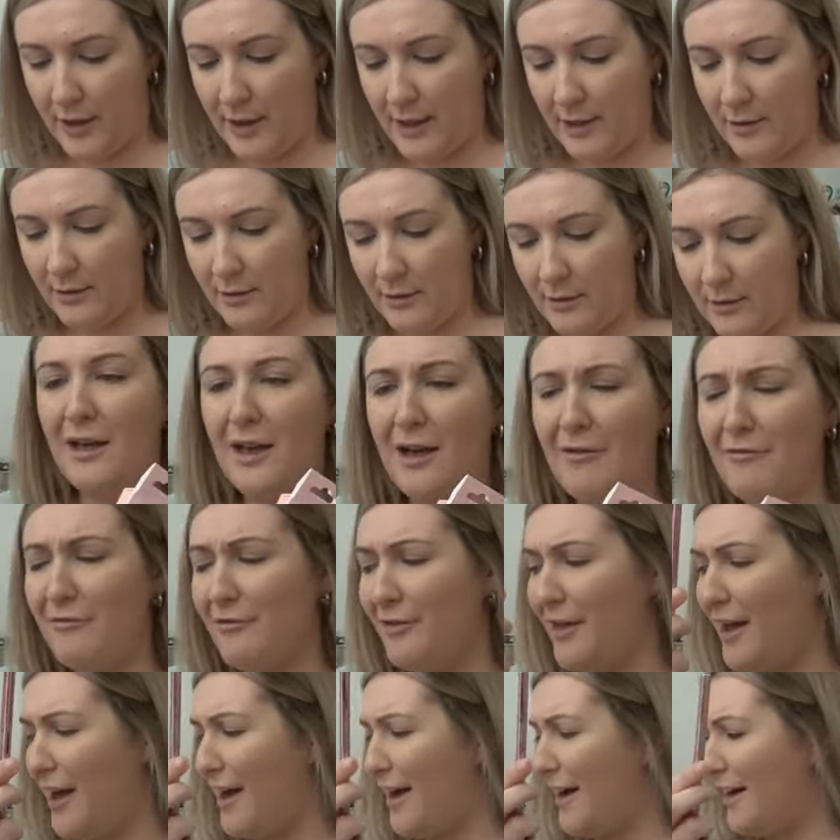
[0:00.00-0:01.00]
out. Love
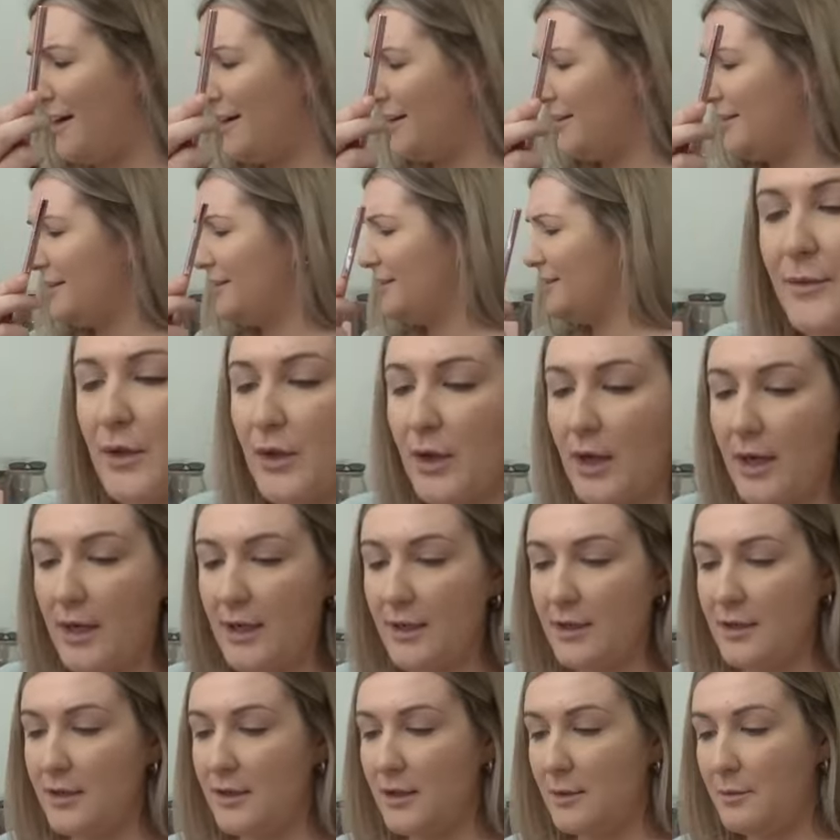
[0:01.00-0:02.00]
that.
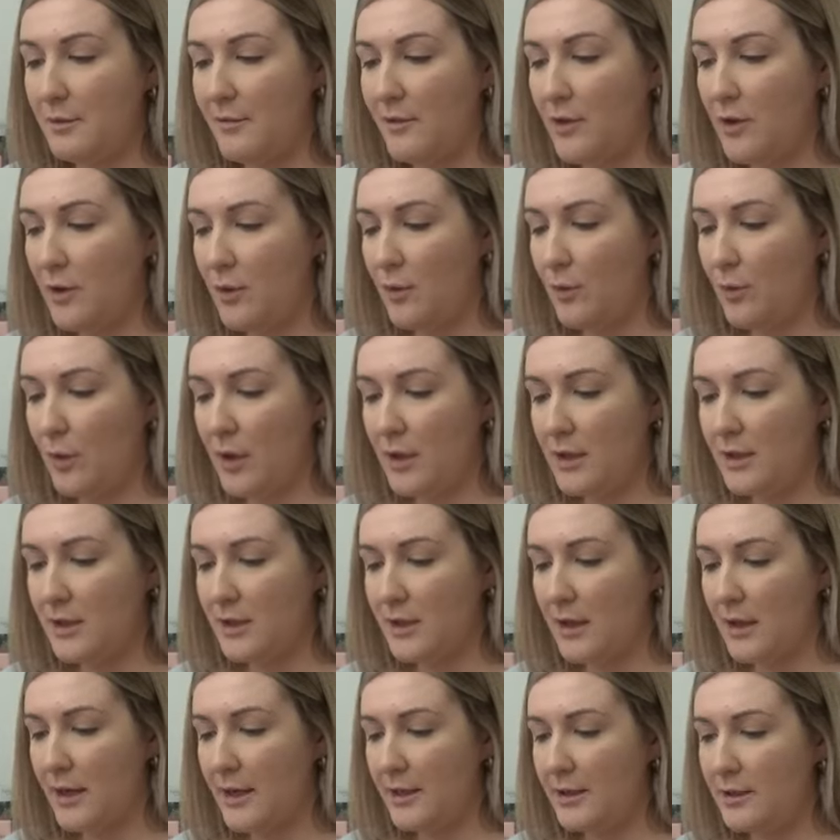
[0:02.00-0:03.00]
Okay, so we've got one
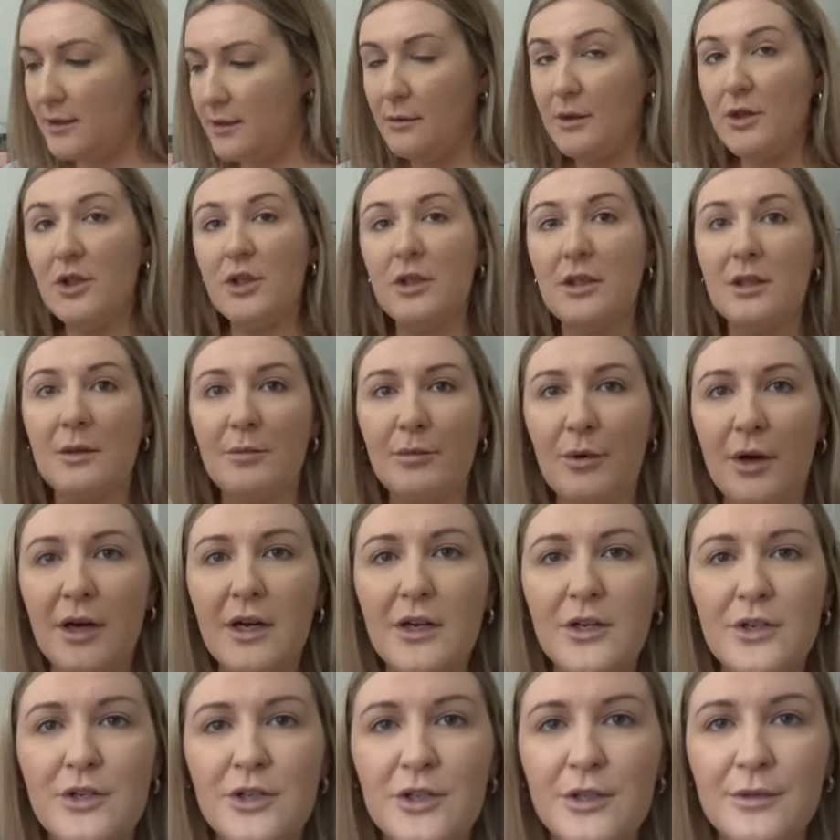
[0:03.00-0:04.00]
side, which is the
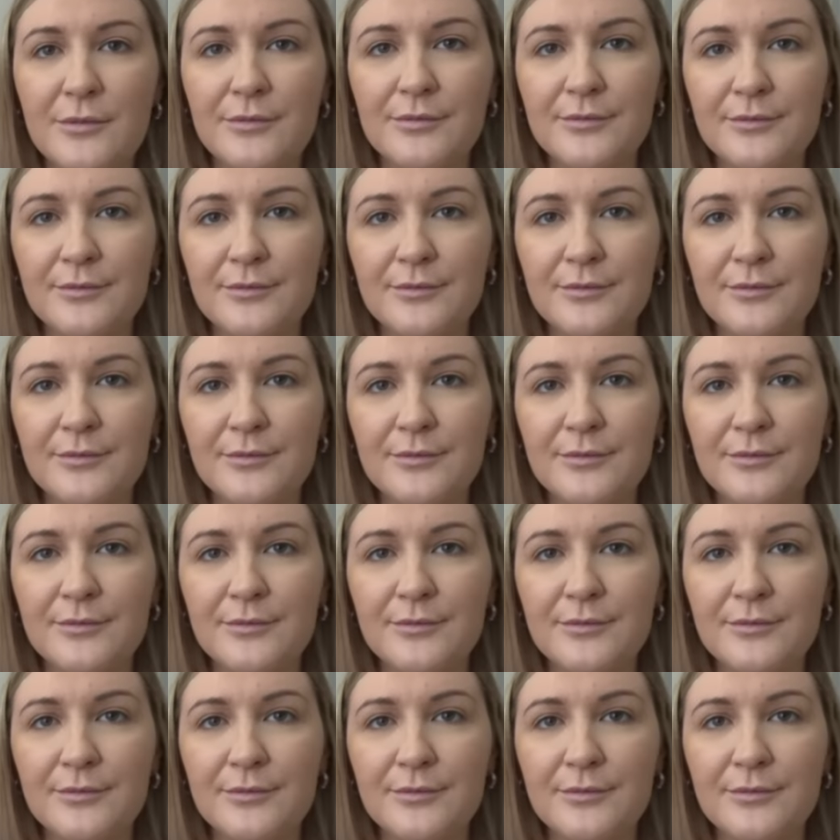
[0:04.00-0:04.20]
brush,